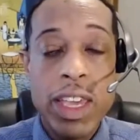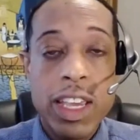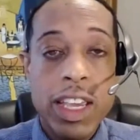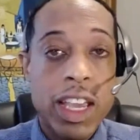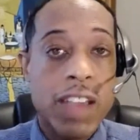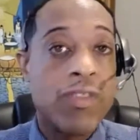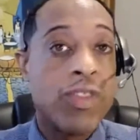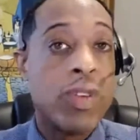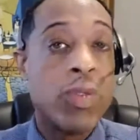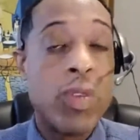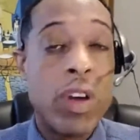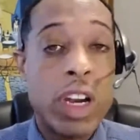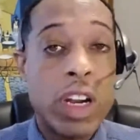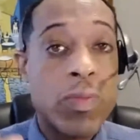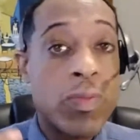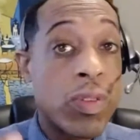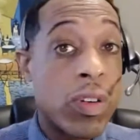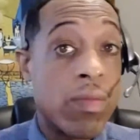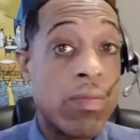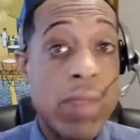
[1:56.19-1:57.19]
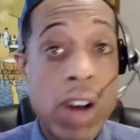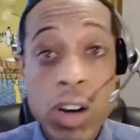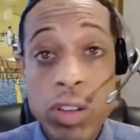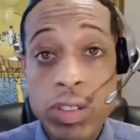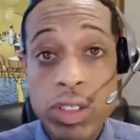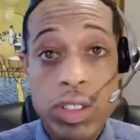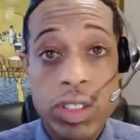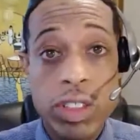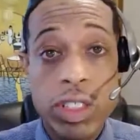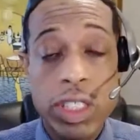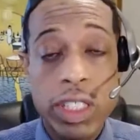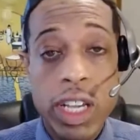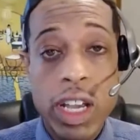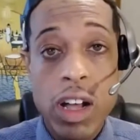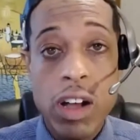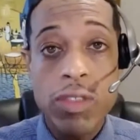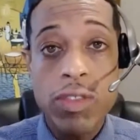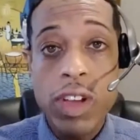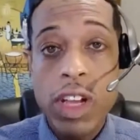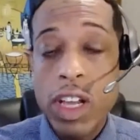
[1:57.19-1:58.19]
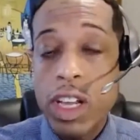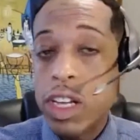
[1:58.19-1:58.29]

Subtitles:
if you want to promote yourself.